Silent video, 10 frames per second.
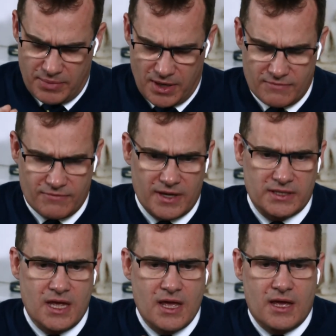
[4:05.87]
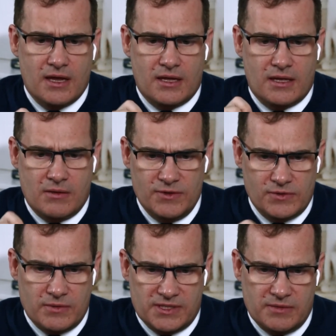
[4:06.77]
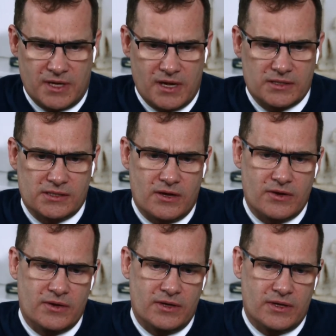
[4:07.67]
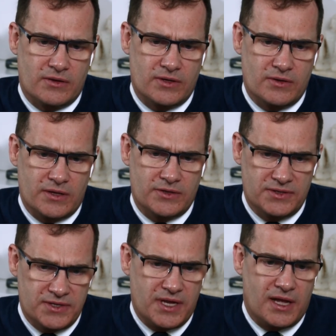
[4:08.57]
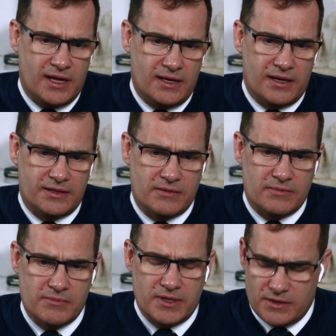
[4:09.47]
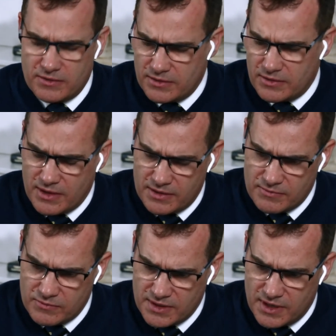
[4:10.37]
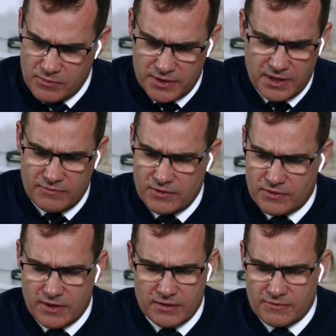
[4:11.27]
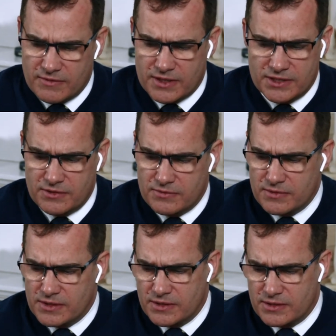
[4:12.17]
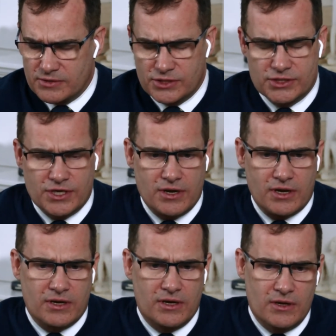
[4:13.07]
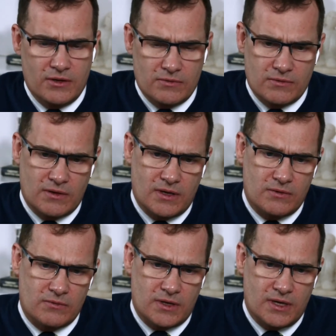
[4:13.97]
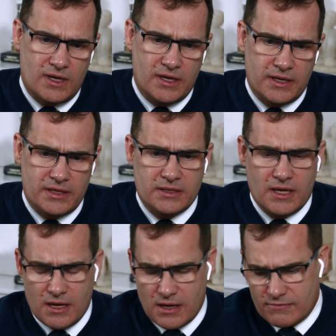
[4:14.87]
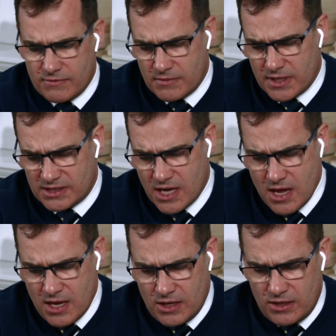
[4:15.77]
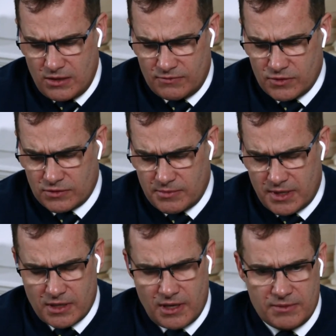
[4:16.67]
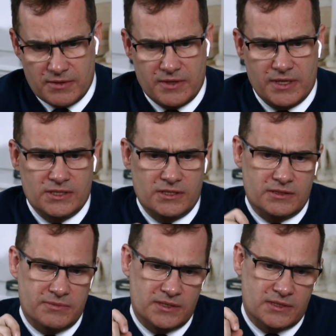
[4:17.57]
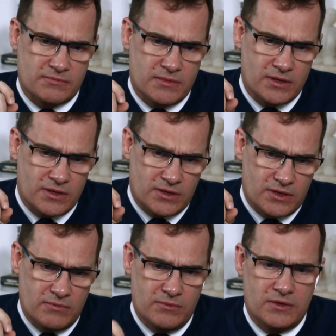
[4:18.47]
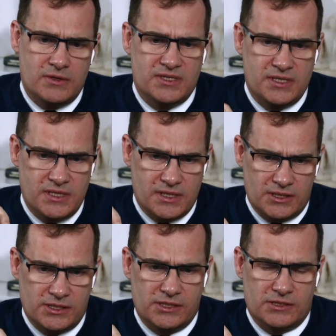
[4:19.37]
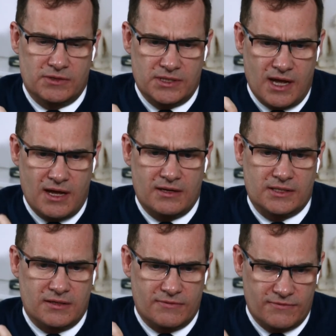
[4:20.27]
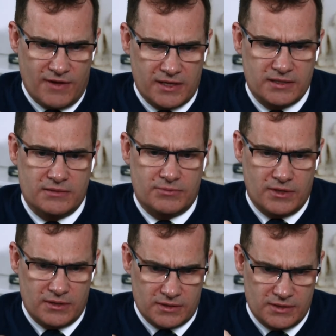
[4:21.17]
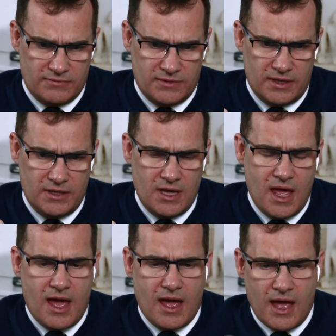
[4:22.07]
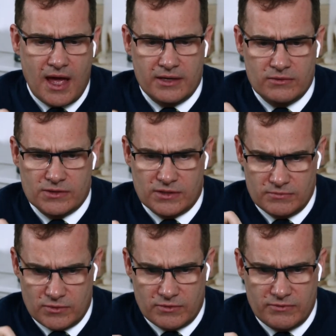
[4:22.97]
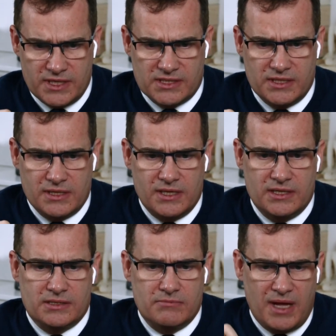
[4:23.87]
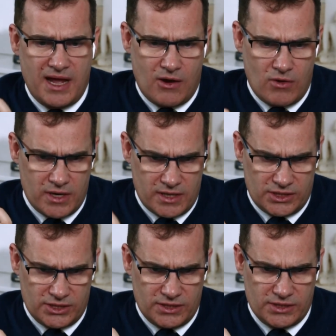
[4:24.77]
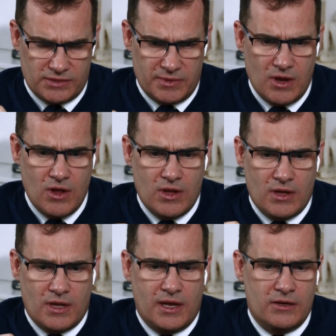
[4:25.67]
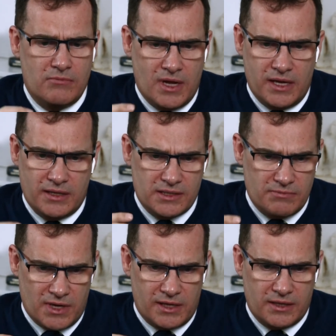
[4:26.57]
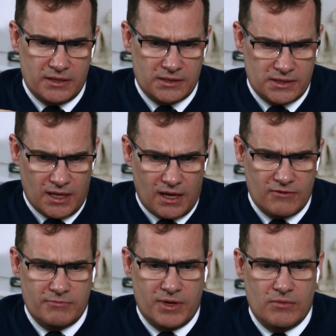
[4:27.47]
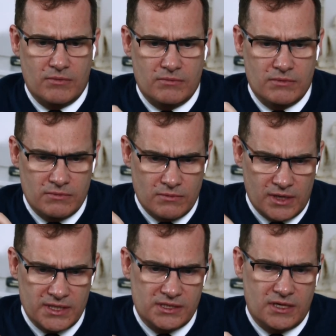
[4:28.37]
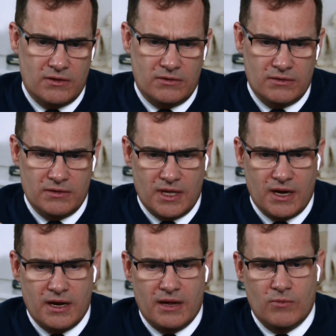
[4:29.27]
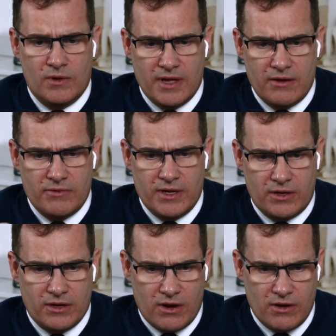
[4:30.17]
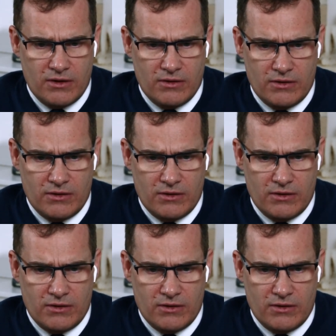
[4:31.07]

Perfect. Can we talk about something else, though? You know, you did highlight them. I mean, I would give you credit for this. You don't shirk or hide from this. You've talked about a couple of things. There's been some community issues which has affected productivity, and also more recently some power issues. I mean, I know mining is mining and it's tough, but what has gone on there and will that reoccur?